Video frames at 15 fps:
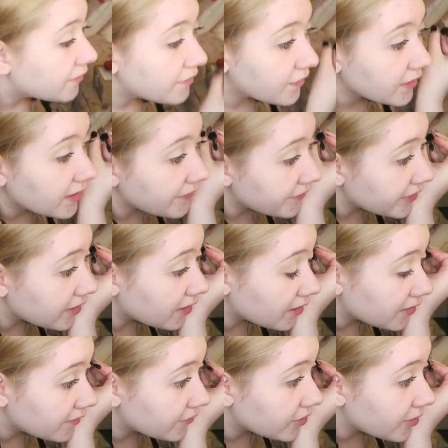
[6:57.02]
forgiven
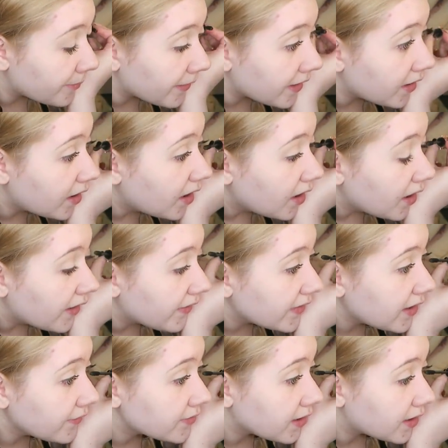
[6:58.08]
Hardin for the bet. I
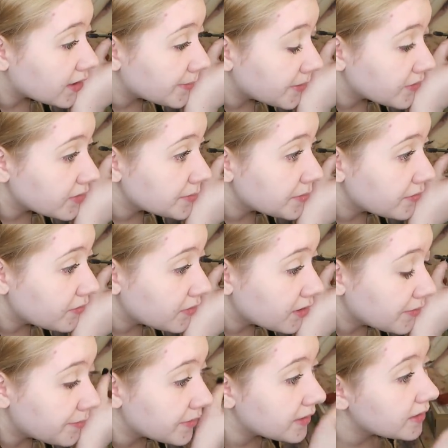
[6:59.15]
think I've talked about this
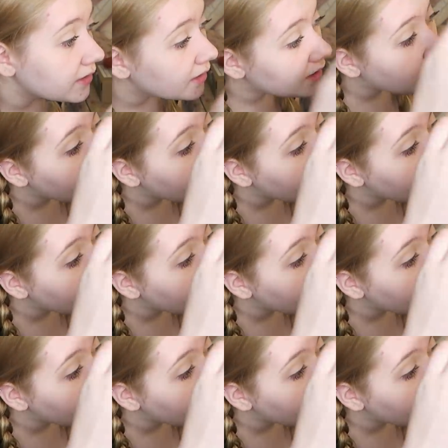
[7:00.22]
before, but